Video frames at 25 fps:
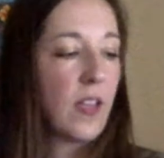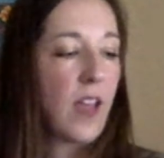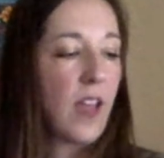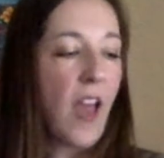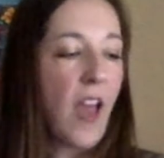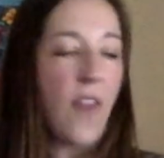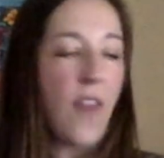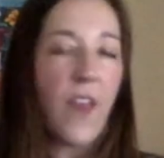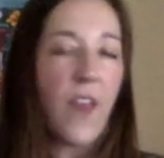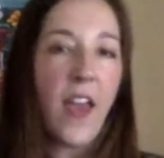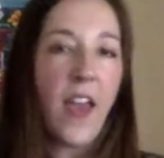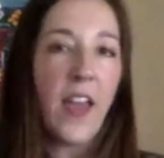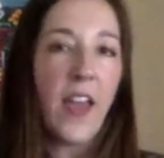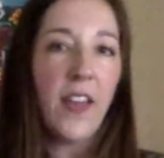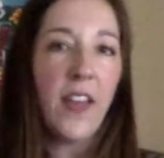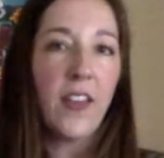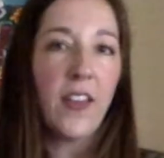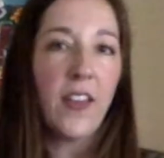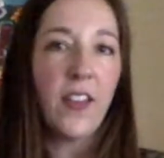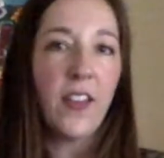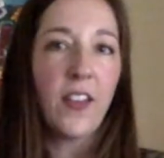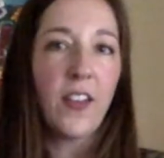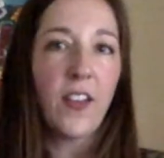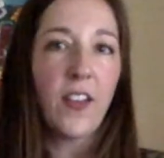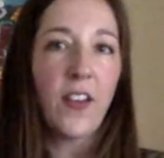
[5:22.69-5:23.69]
and
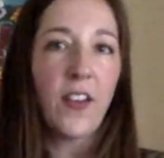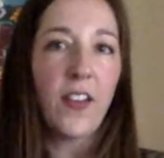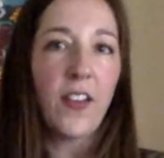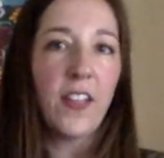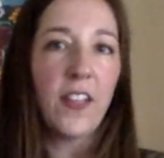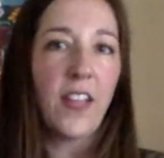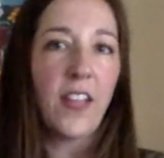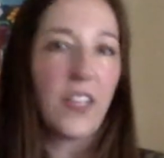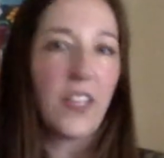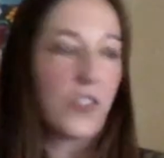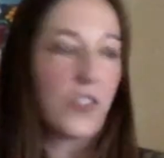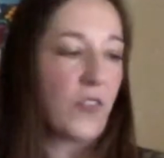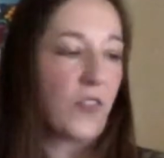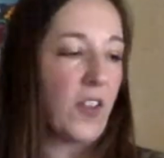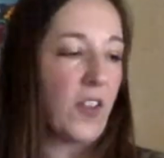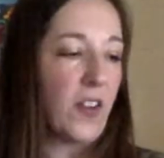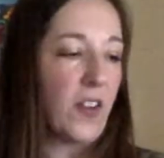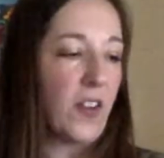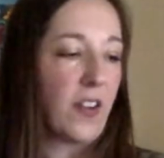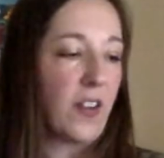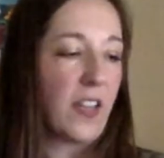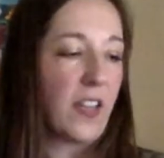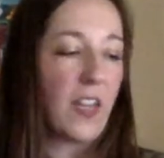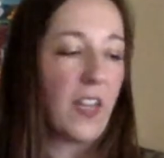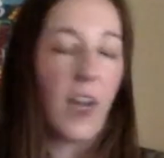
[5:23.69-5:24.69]
then your index
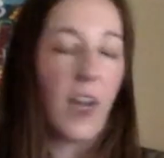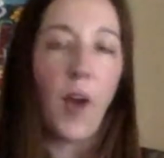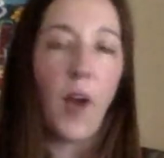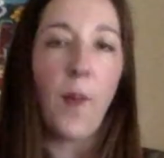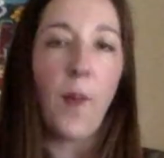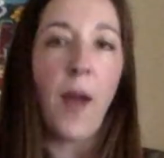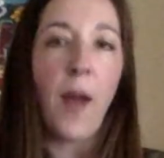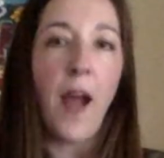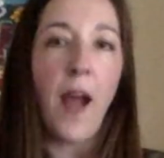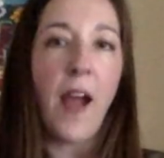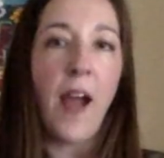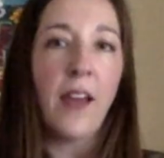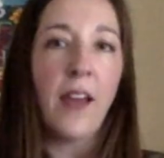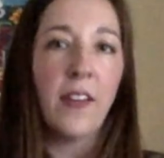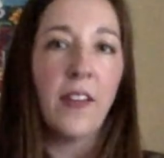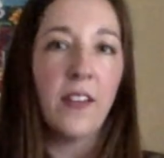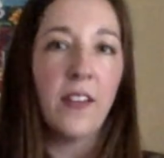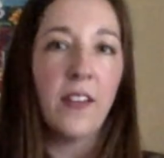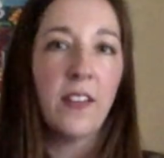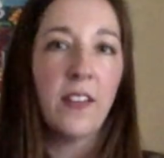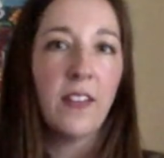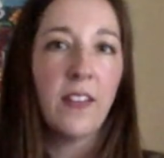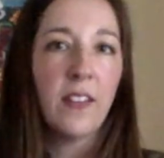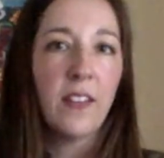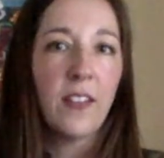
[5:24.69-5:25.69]
finger can come
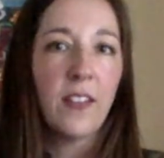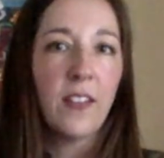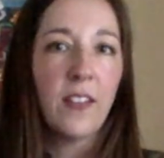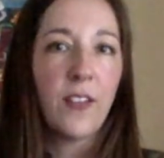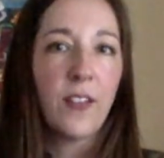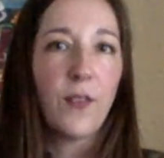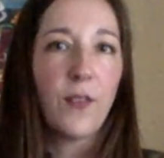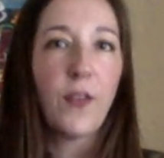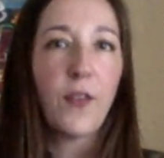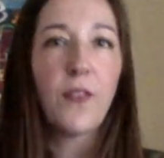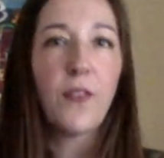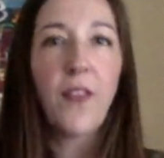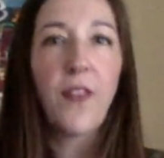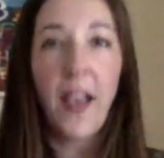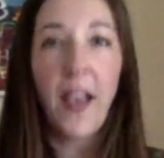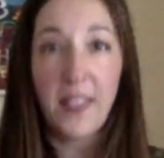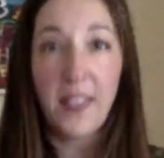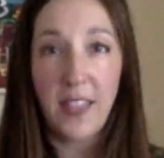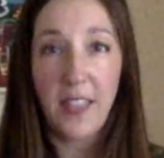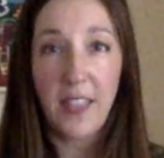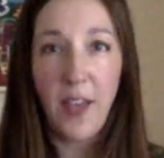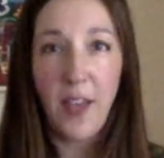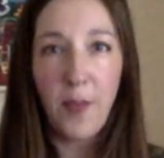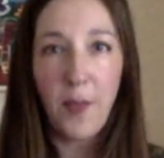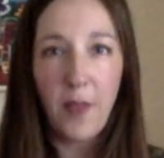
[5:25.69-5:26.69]
on real
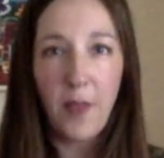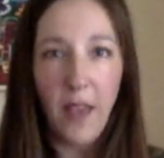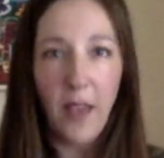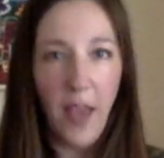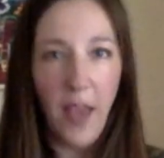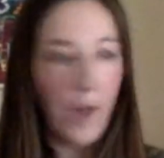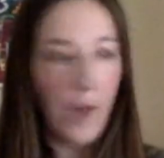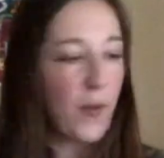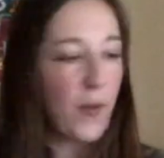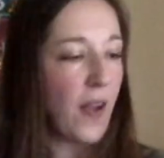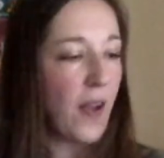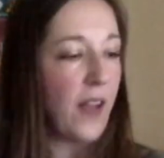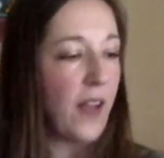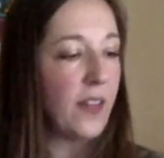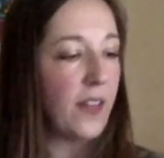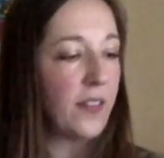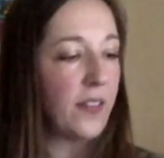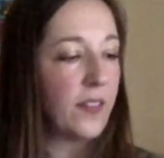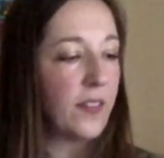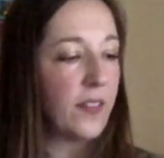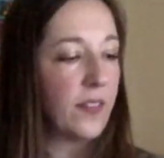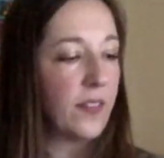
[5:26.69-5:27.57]
fast. That would be a hammer-on.